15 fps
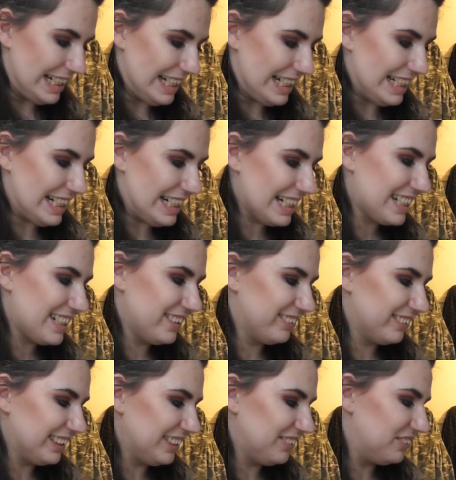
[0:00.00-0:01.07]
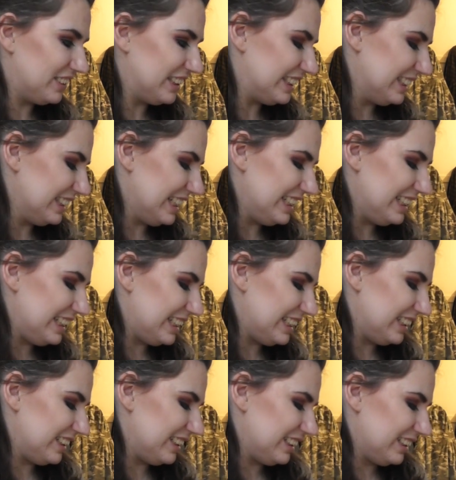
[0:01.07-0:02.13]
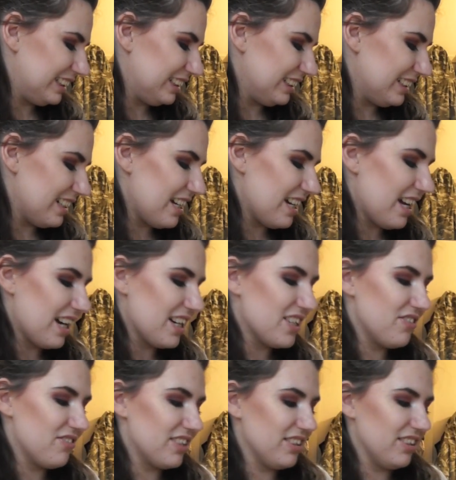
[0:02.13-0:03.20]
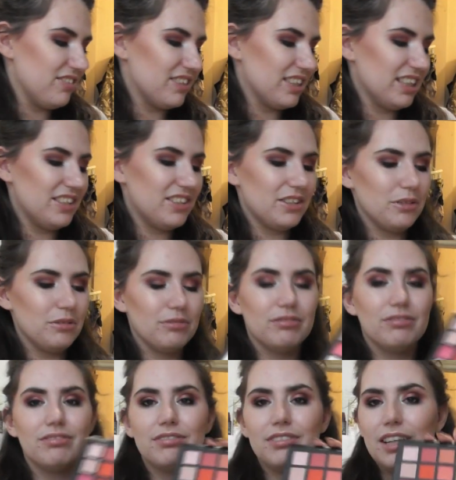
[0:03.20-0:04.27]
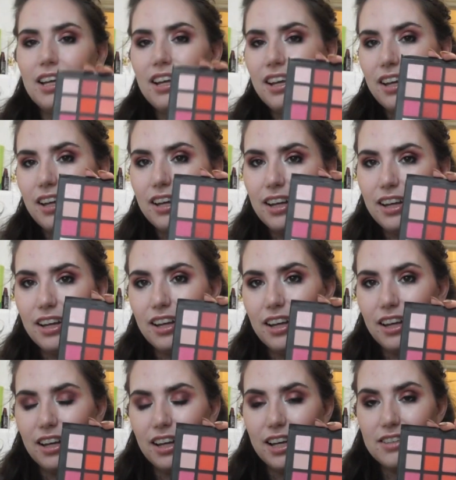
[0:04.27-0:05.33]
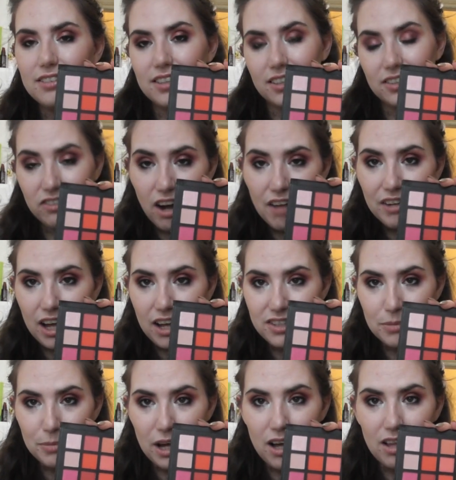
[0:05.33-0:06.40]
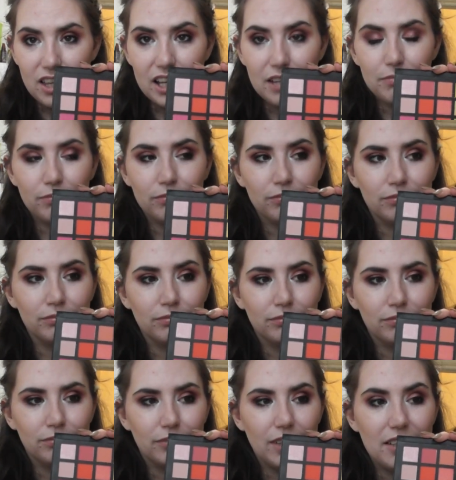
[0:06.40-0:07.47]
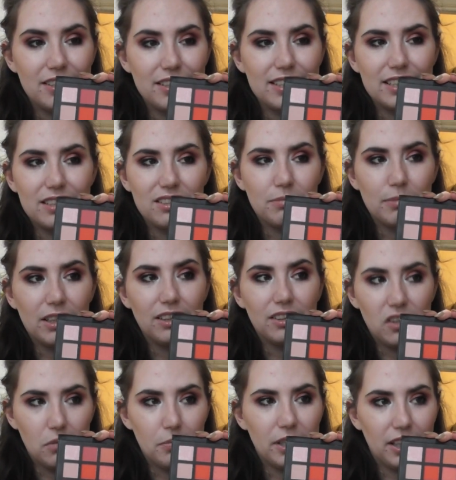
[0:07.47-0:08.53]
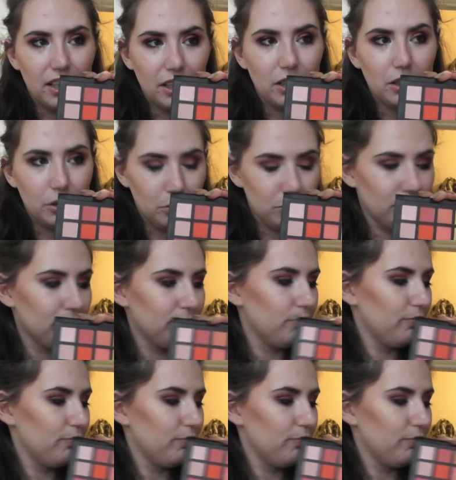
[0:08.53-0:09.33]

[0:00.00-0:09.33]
I actually really freaking like it. I actually really, really do. It's the Extravaganza palette. It does still smell a little bit like glue.